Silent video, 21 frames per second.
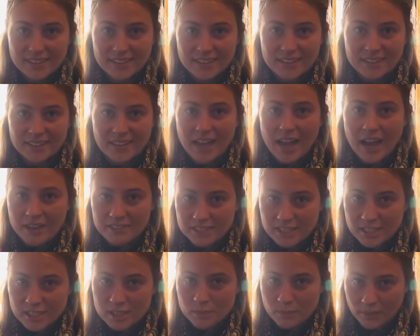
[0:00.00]
And they have
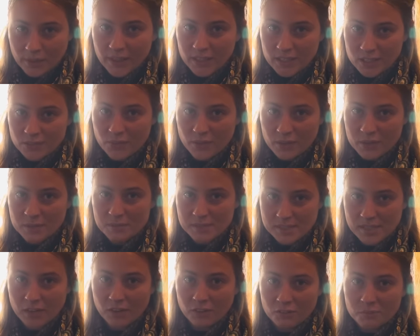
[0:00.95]
to experience for
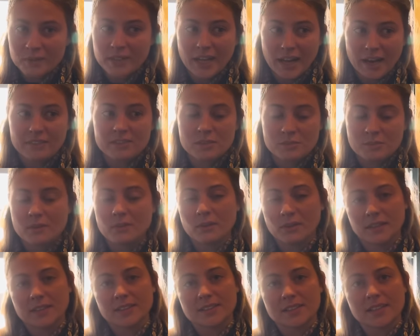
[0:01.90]
themselves, but they have to be
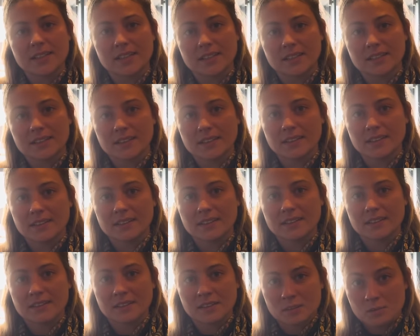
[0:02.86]
willing to
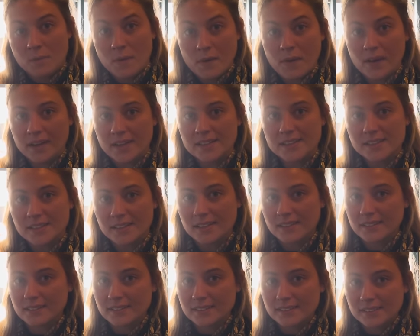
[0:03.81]
experience
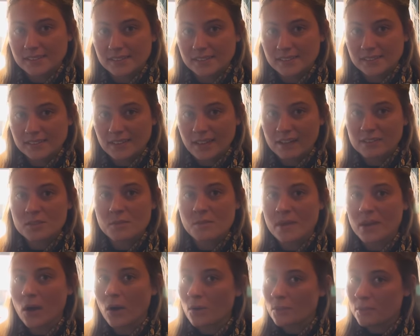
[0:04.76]
it. They have to
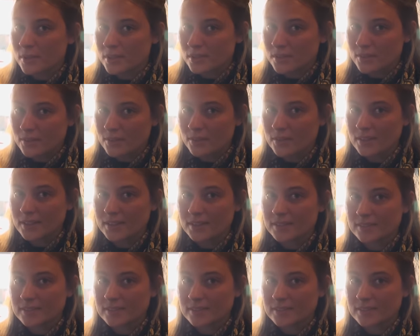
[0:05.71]
be open to it.